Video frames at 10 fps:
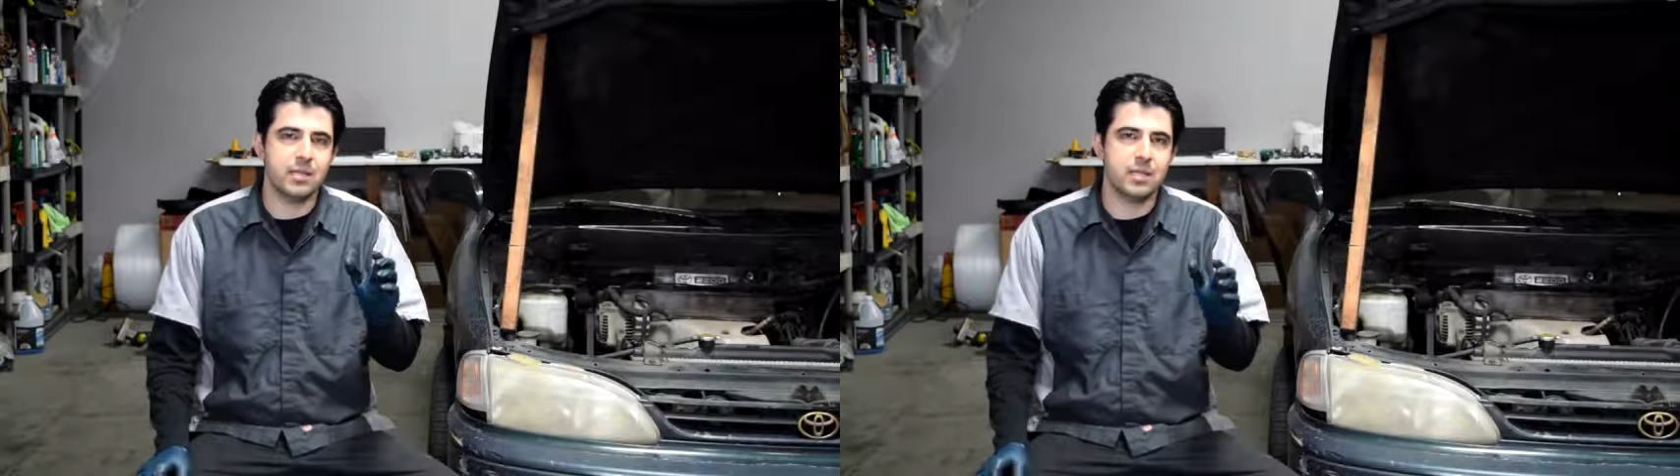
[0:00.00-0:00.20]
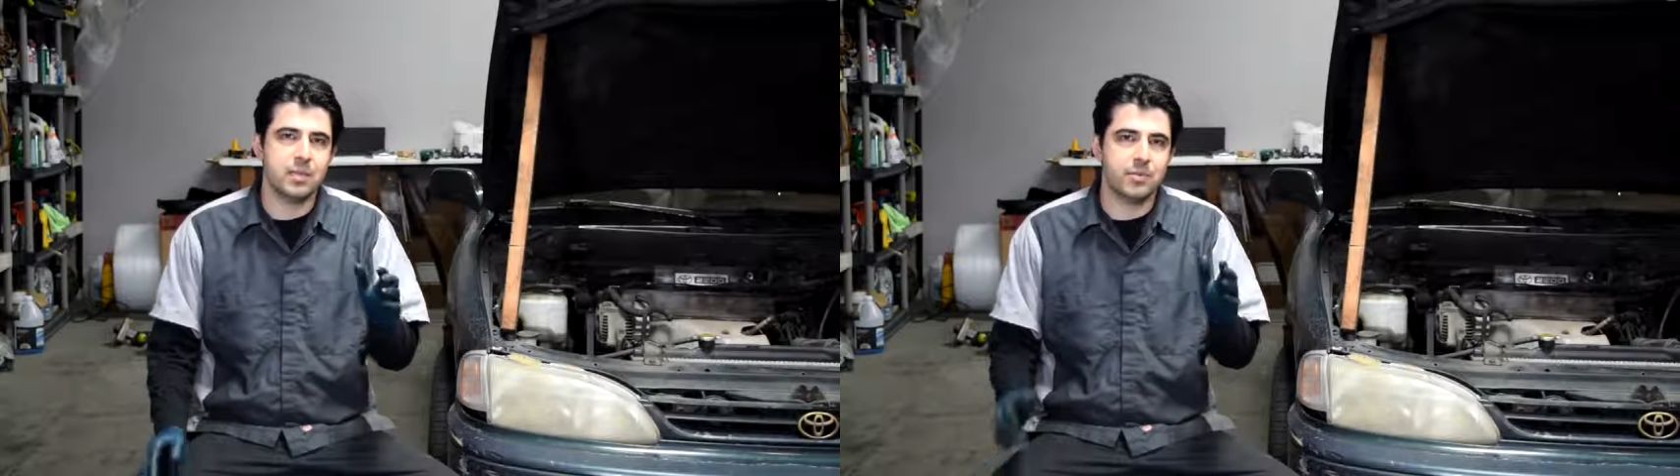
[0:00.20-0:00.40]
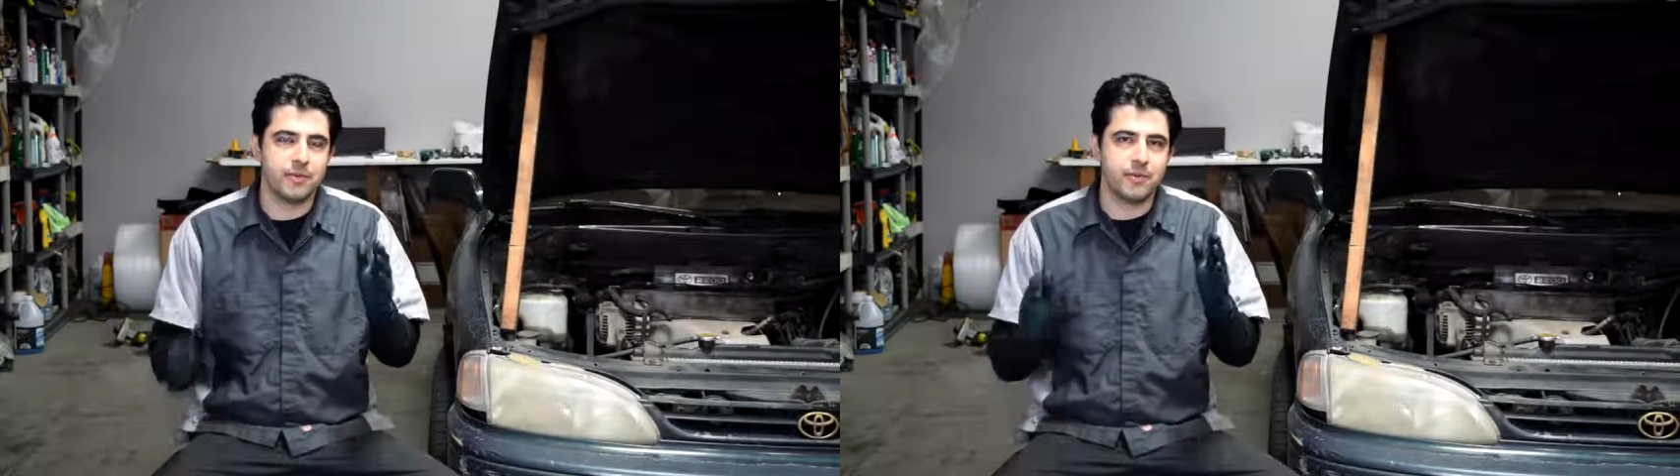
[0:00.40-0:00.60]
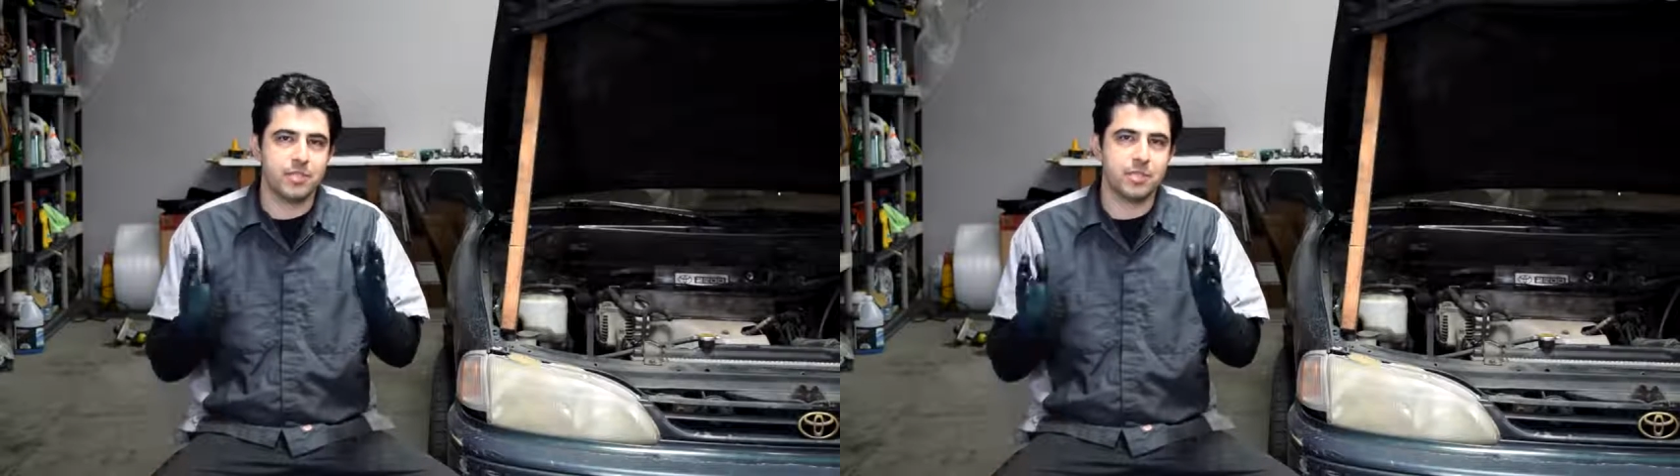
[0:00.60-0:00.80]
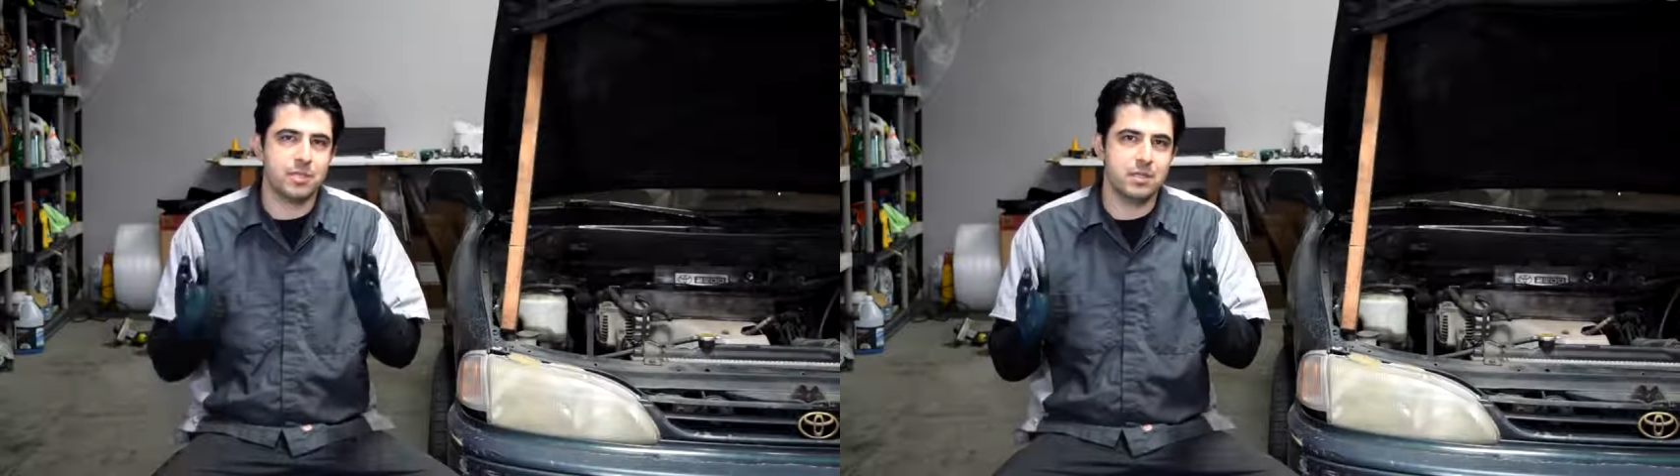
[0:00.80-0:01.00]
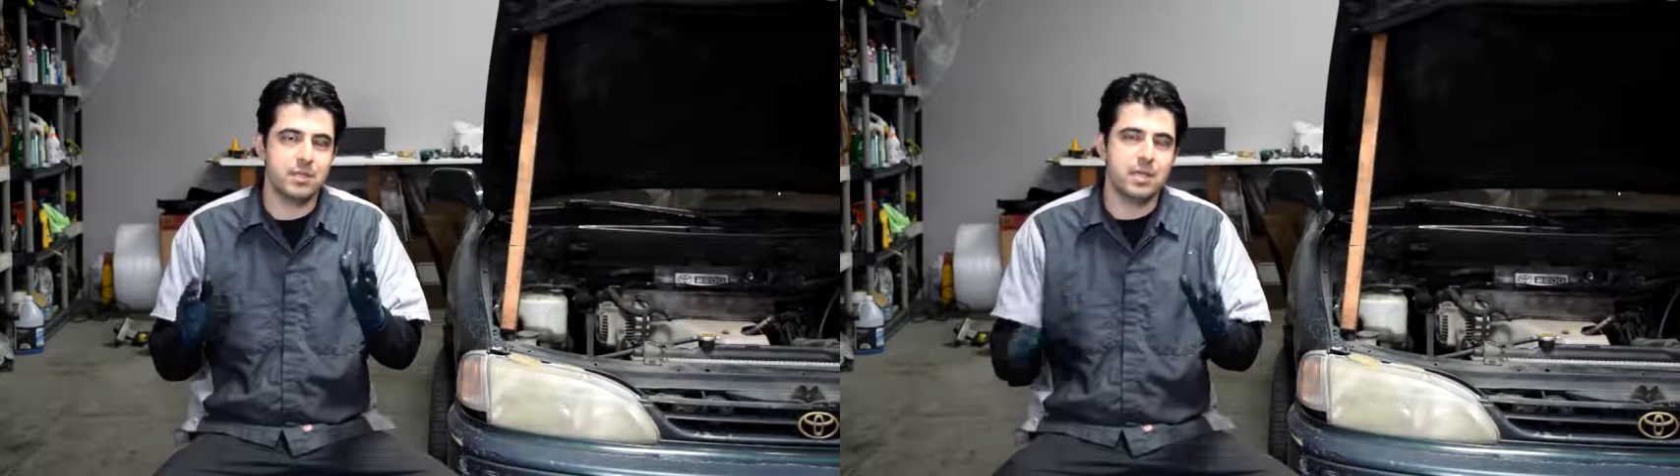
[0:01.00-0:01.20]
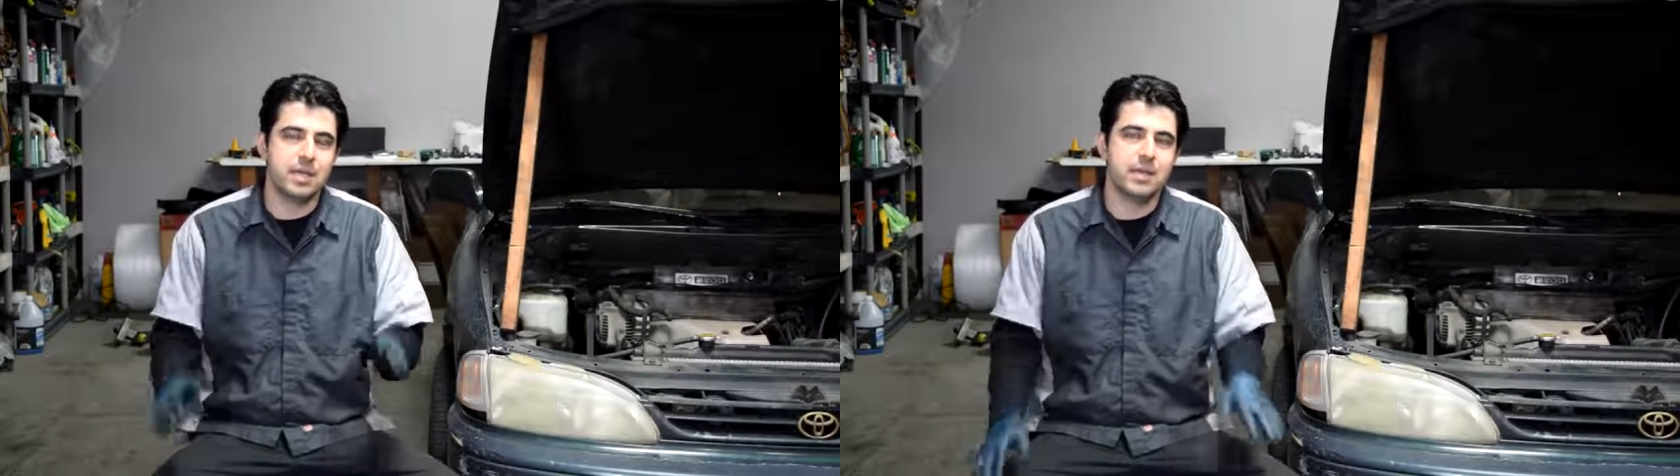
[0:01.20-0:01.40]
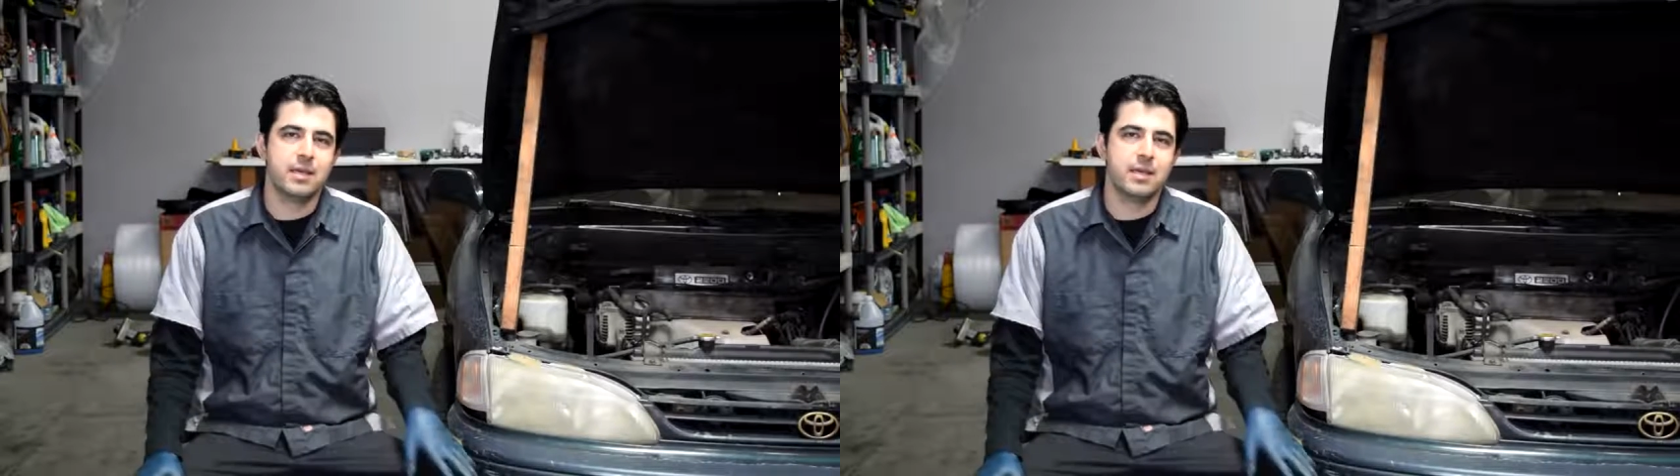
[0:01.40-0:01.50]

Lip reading: You'll need a professional